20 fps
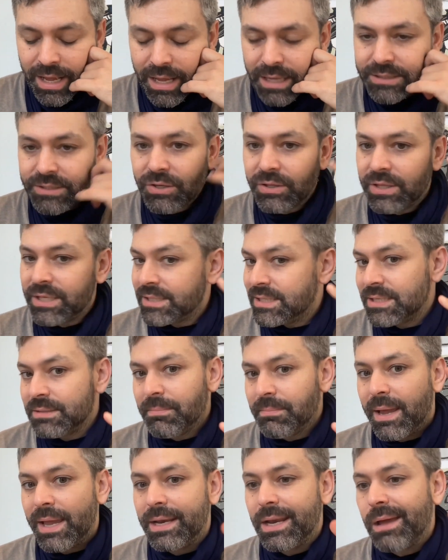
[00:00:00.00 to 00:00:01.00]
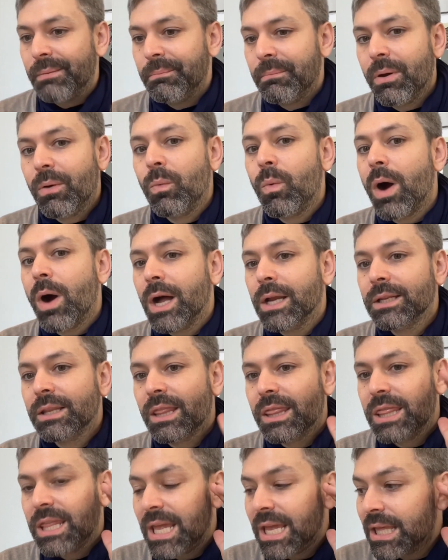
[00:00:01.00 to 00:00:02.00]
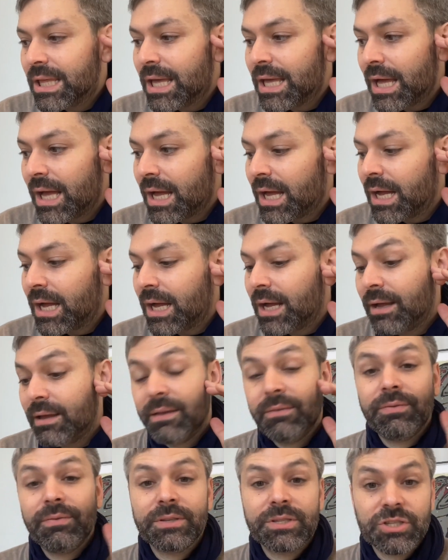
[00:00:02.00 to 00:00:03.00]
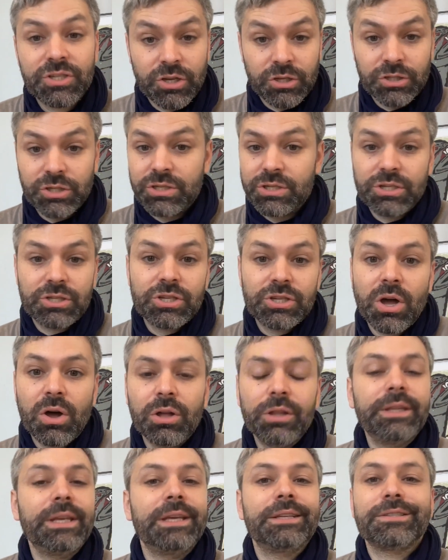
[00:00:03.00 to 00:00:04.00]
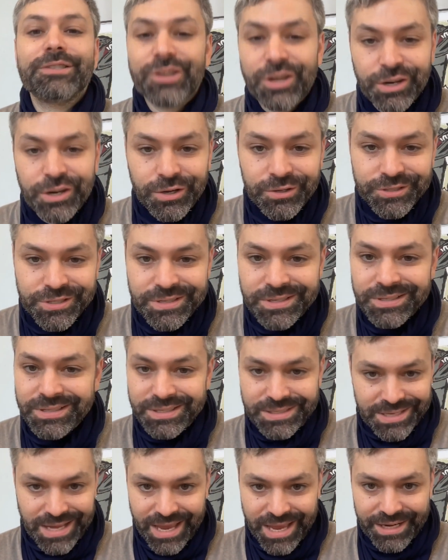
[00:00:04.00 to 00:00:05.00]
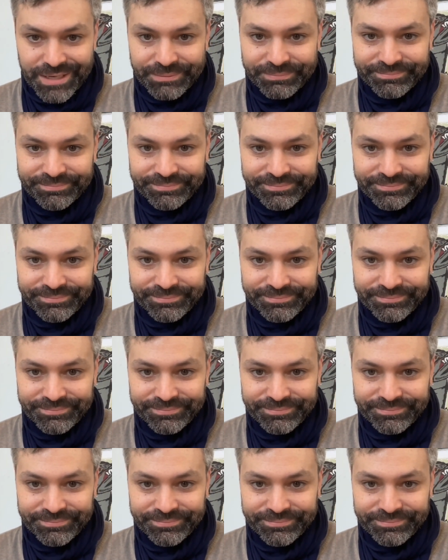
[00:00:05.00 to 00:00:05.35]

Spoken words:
So this is my number one thing. If it's not sold, it's not a good design.